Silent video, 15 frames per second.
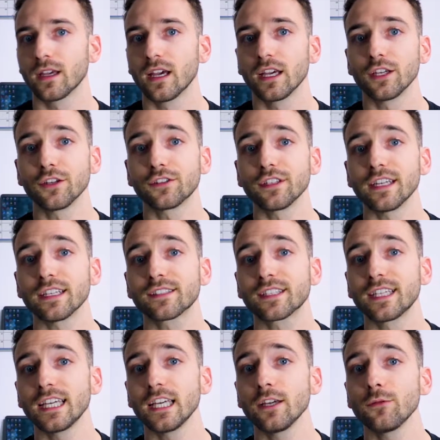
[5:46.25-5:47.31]
You see, it's
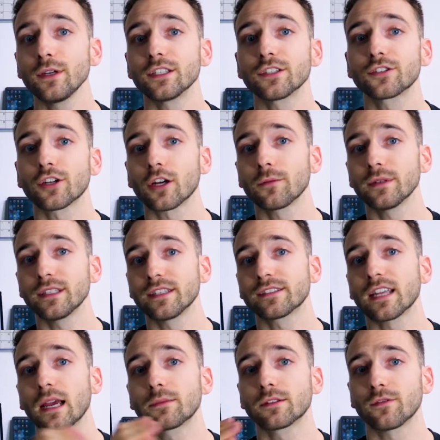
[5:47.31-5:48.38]
key we determine these
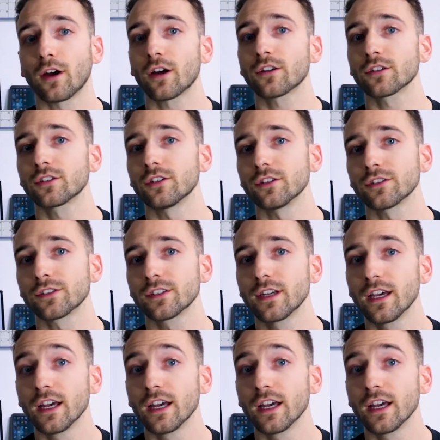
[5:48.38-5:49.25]
types of articles